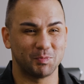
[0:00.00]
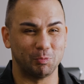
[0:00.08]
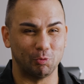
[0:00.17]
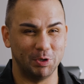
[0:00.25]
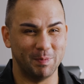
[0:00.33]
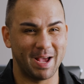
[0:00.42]

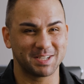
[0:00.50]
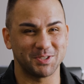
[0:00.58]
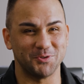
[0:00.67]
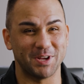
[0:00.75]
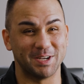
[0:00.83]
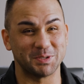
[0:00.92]
Remax
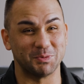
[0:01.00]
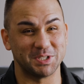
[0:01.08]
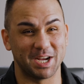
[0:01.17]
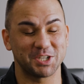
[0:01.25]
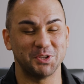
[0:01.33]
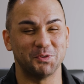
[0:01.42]
2000 was
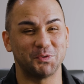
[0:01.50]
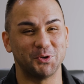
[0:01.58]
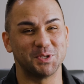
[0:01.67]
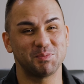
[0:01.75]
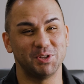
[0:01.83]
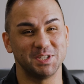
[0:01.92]
actually the
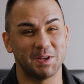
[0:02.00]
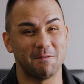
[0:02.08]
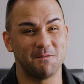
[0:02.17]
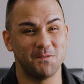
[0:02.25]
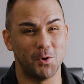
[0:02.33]
first place I